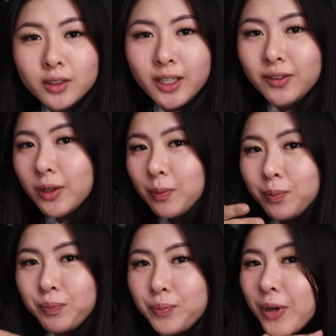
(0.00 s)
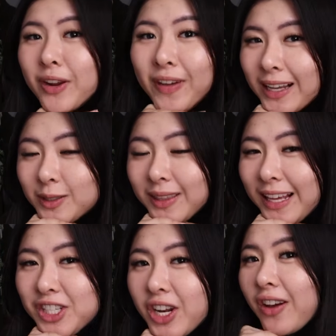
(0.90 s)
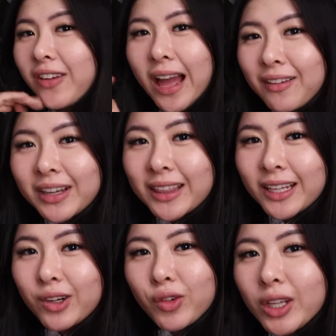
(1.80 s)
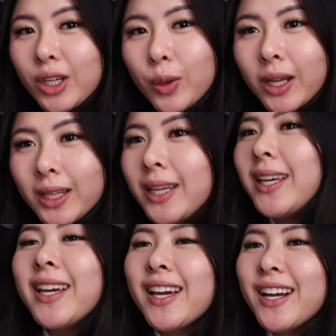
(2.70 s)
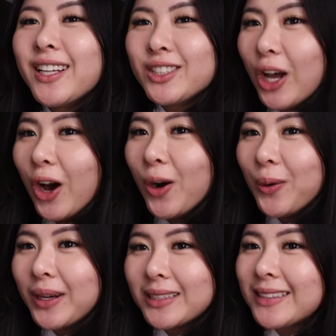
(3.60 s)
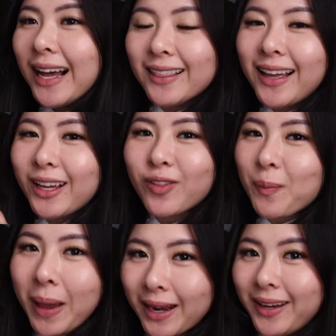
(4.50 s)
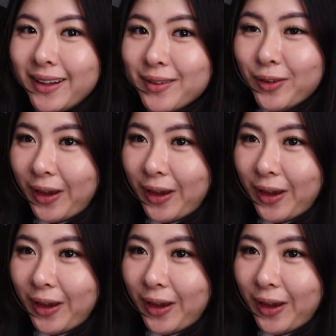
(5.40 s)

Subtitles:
give a brief explanation of everything really quickly so it's not like repetitive,